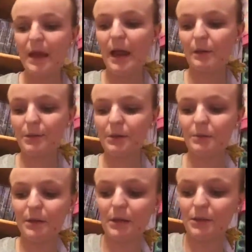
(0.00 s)
I really,
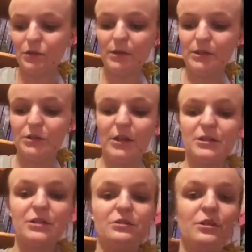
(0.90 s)
really enjoyed
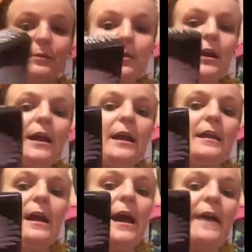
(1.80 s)
Strange the Dreamer, and
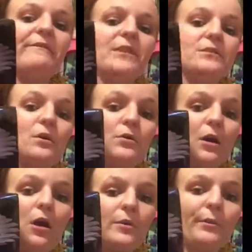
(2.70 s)
I have this on
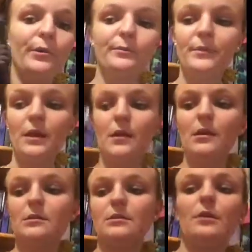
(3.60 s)
Audible,
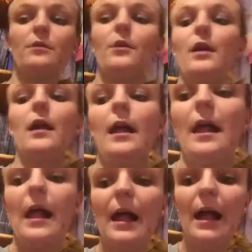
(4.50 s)
so
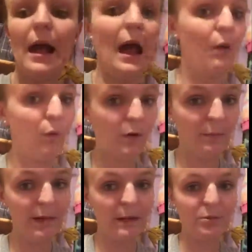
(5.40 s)
I want to
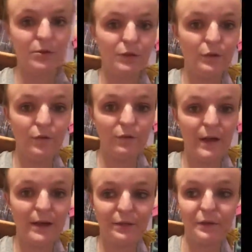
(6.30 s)
be able to
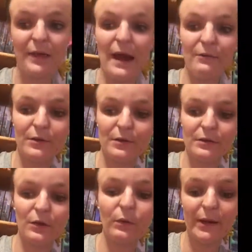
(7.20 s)
fly through that one
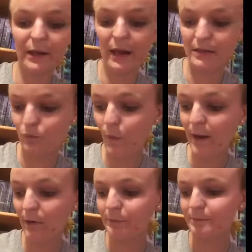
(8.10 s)
quick as
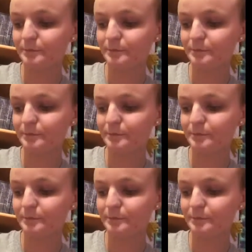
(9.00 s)
well.